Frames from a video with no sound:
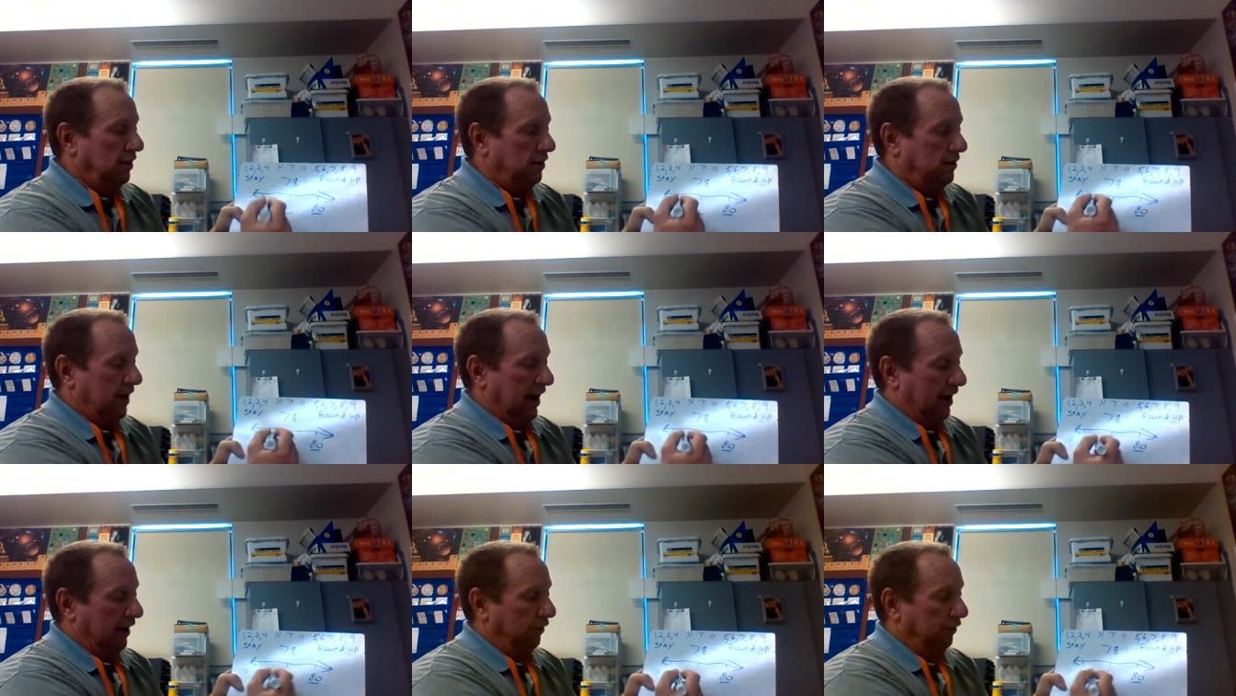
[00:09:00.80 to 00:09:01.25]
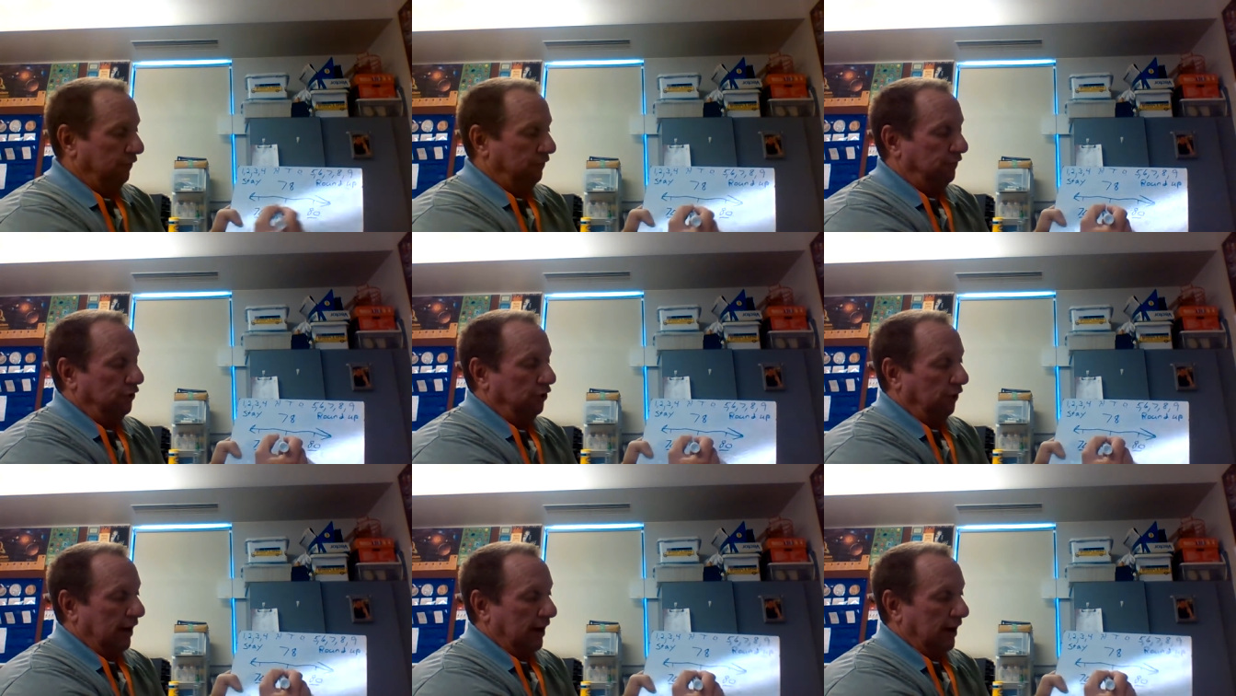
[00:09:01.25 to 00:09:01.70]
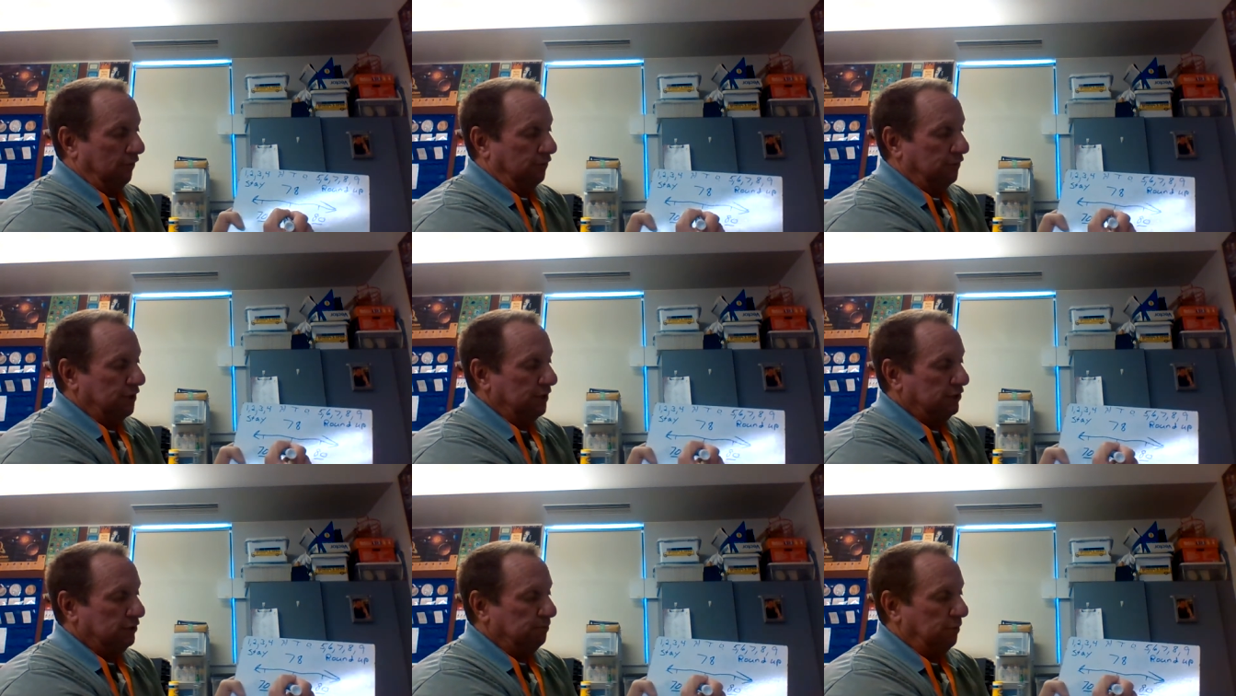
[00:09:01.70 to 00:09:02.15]
Now to fill out
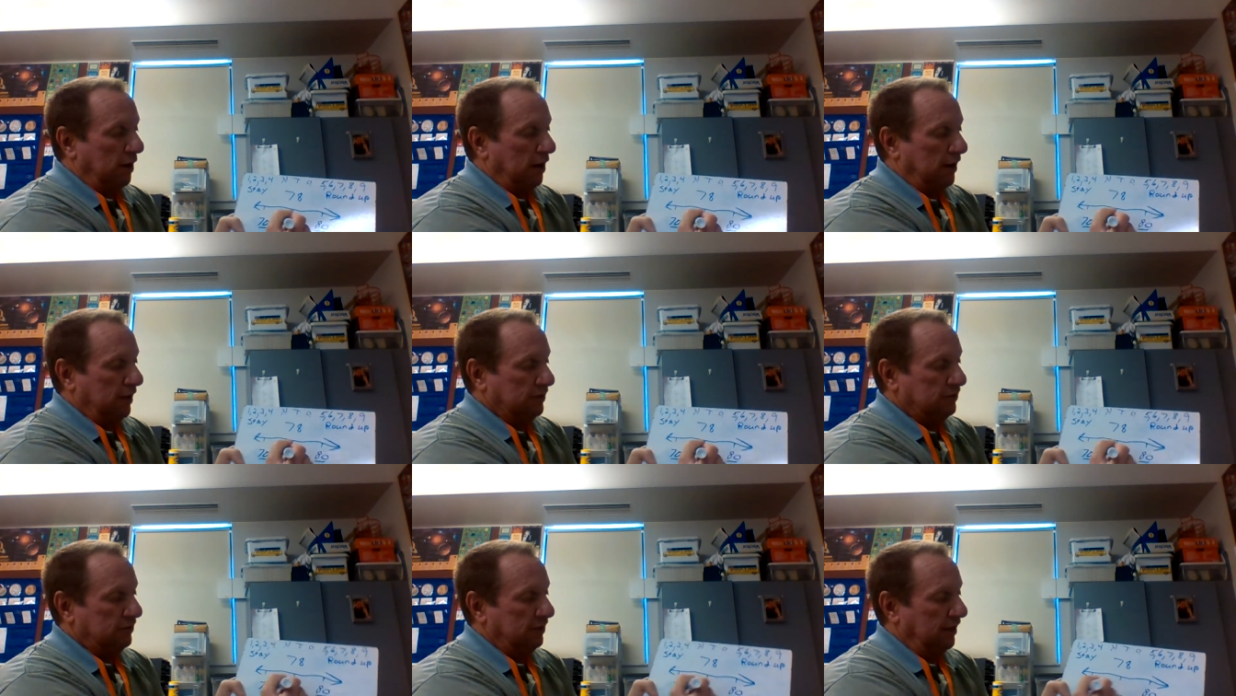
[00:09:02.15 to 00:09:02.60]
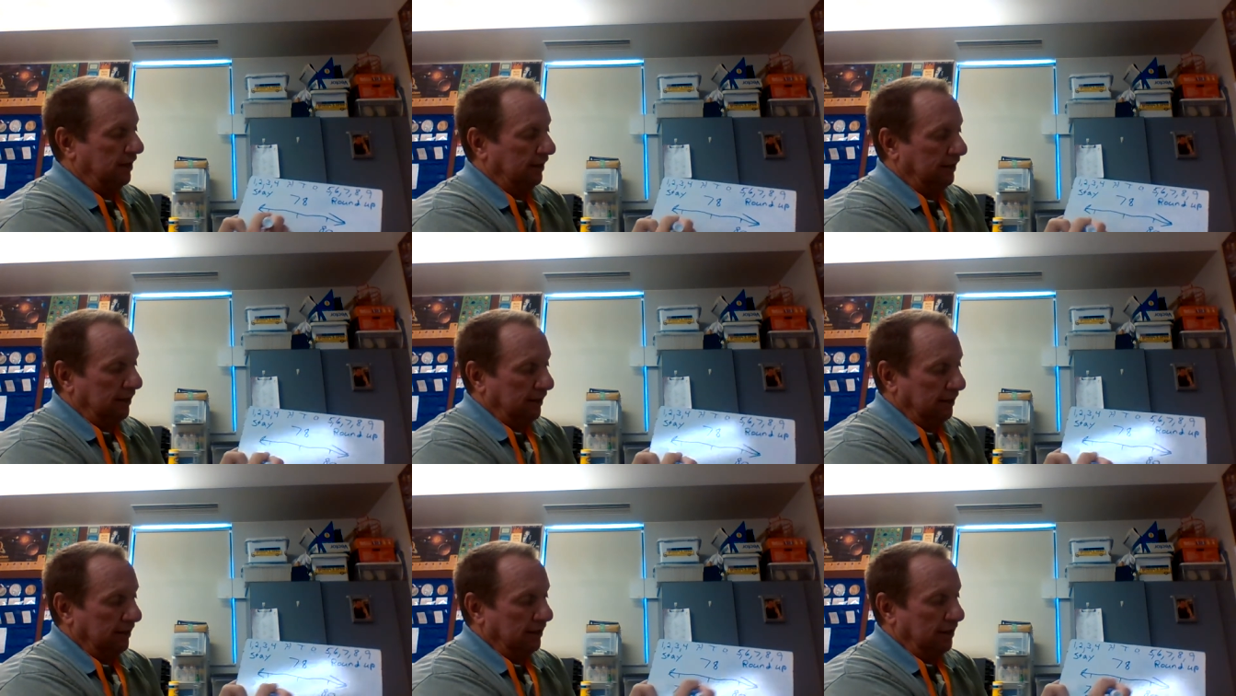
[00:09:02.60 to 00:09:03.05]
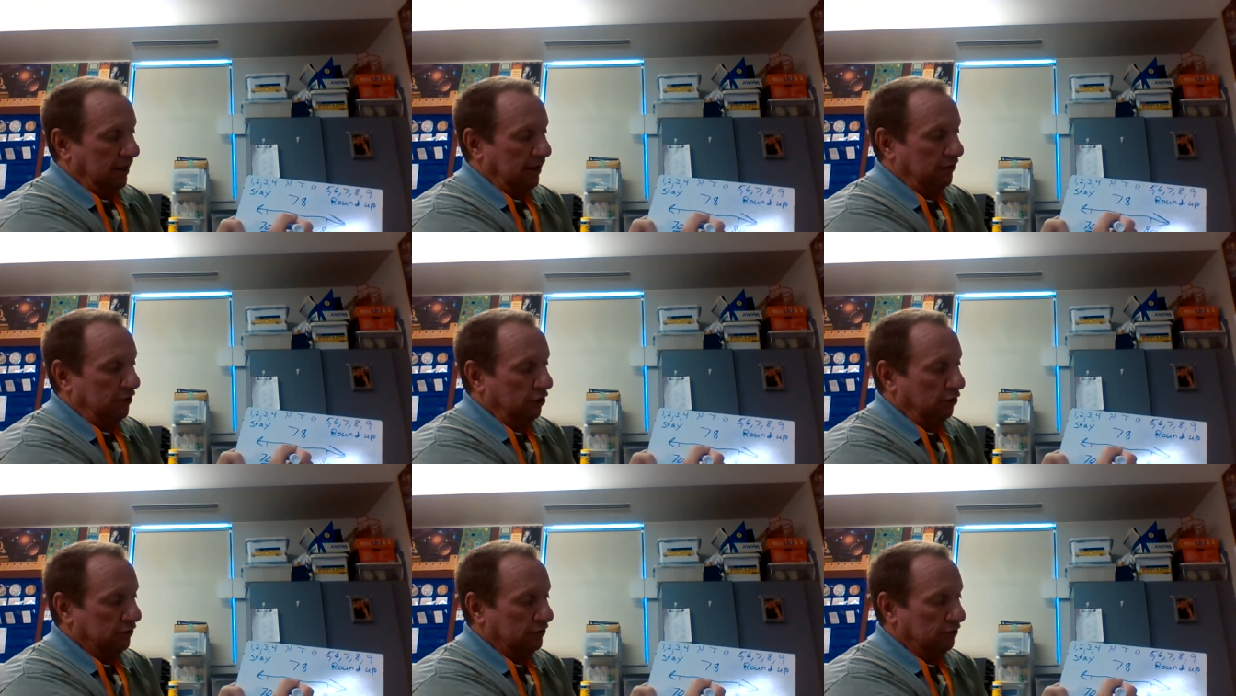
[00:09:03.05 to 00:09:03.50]
this box, again, I
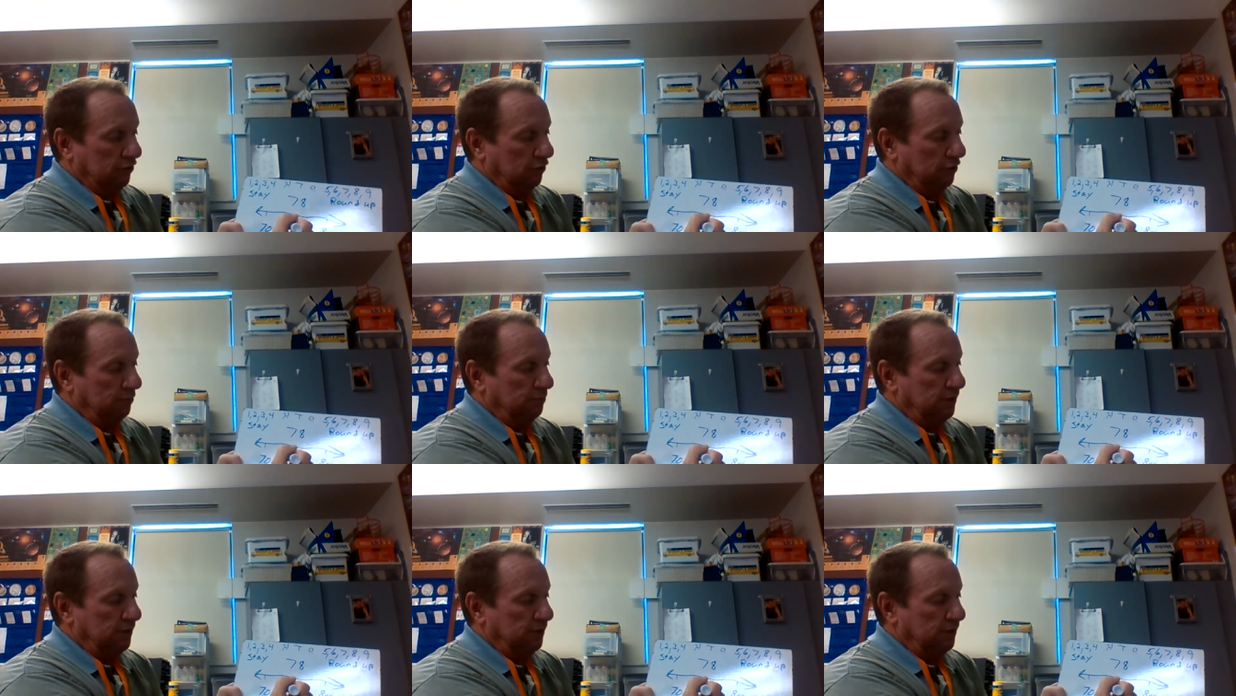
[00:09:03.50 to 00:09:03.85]
know it's going to